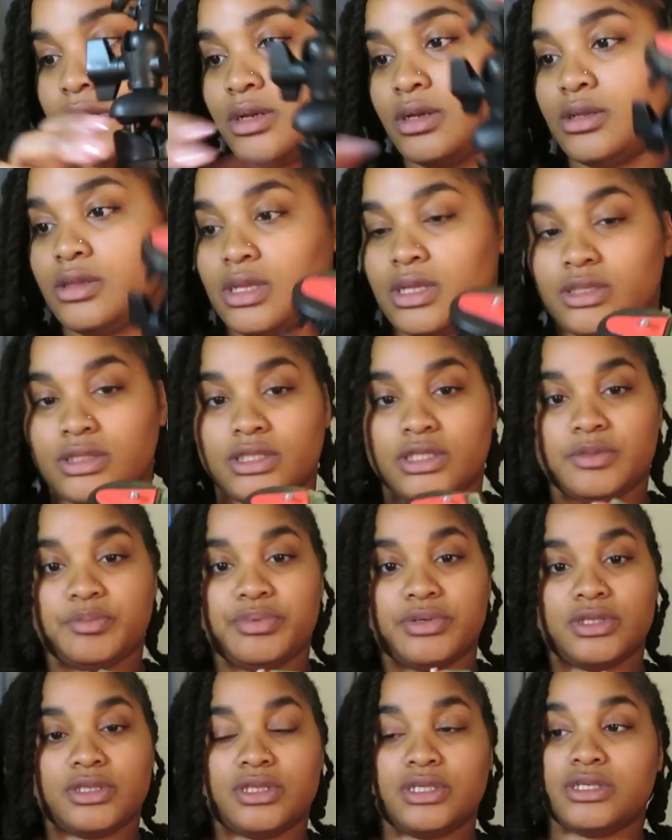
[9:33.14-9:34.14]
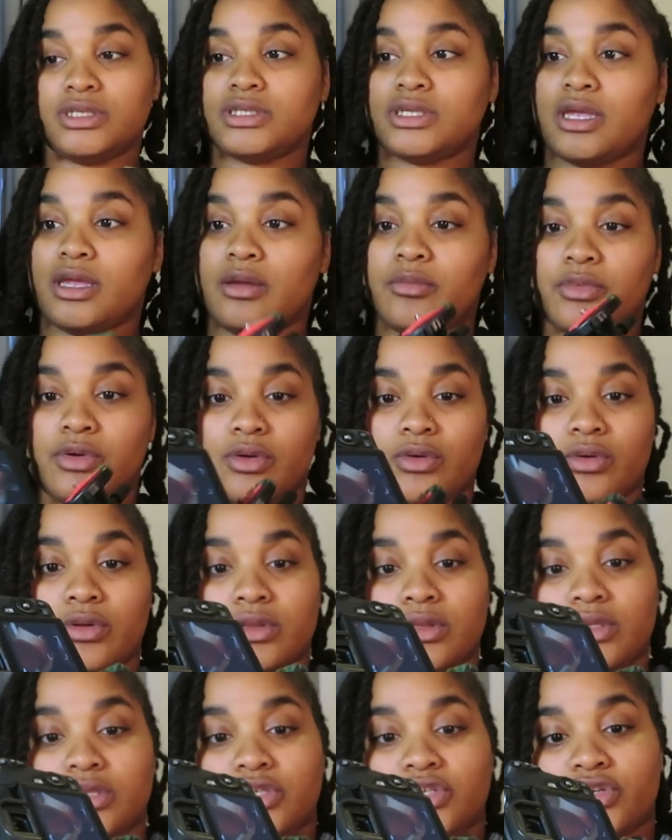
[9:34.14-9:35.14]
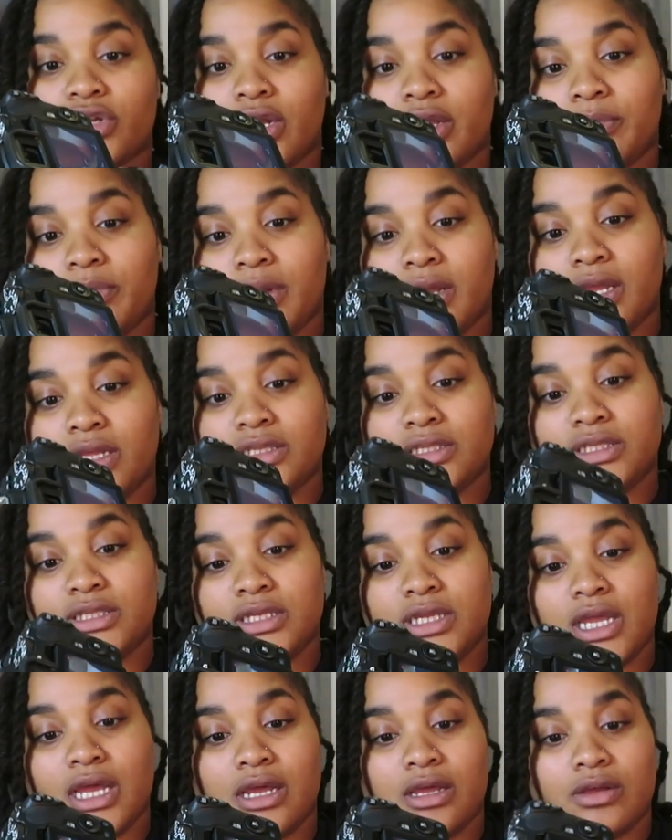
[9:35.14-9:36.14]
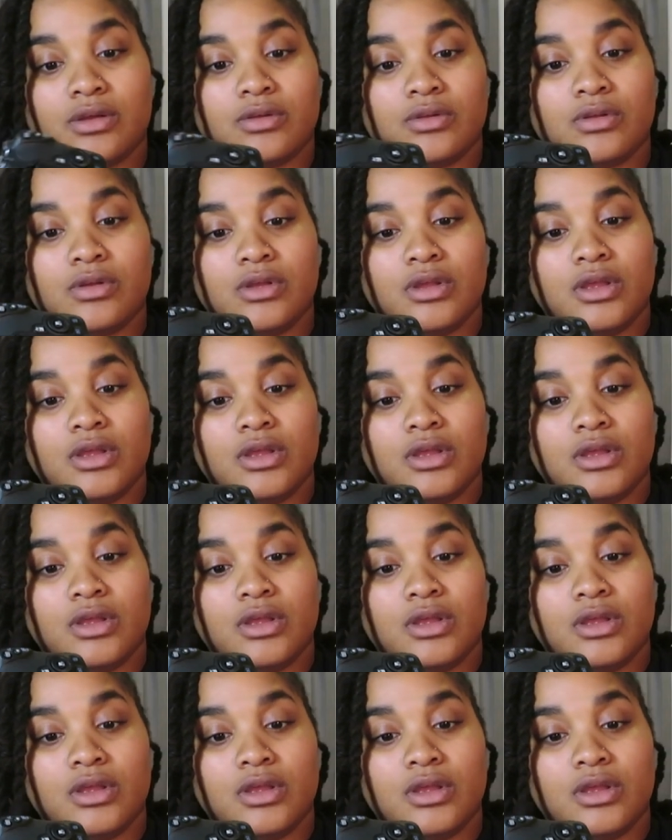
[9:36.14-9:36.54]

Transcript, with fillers: right, let's put this camera on this tripod, see how